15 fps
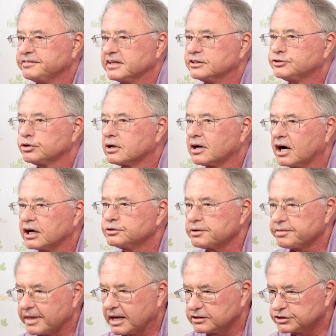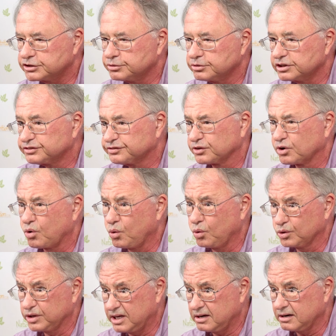if they took 100,000 units for a
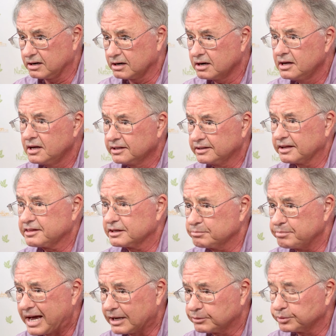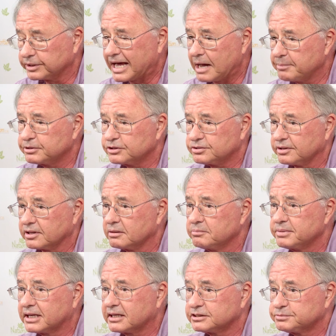whole year, nothing bad would happen to
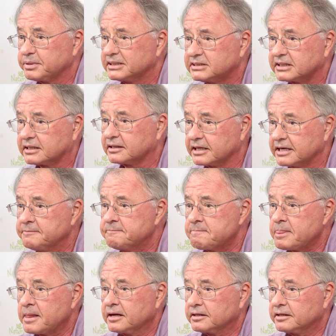them because basically,